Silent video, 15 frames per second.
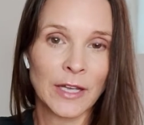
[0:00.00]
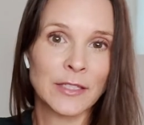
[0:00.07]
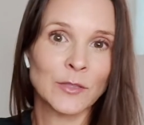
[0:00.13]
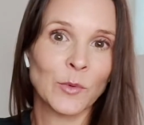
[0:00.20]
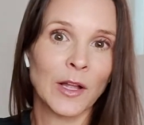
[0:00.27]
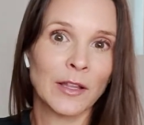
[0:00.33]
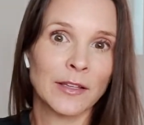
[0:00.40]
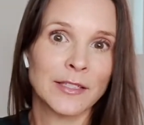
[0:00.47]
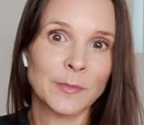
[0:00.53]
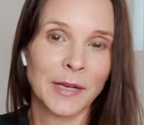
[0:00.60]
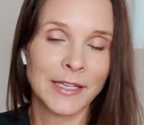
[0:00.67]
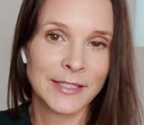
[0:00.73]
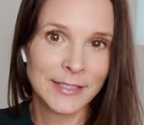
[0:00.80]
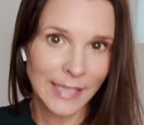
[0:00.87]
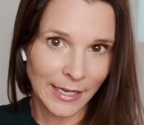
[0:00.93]
as well as my
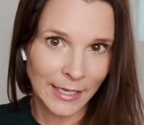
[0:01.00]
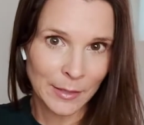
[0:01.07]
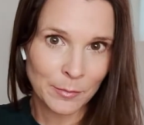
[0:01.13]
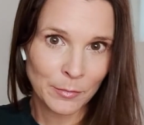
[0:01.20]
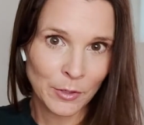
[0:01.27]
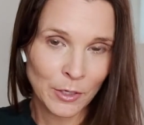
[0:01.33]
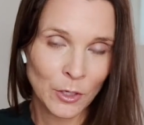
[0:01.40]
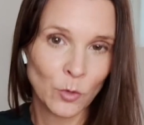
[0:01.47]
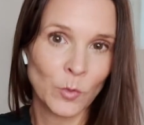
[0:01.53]
second book,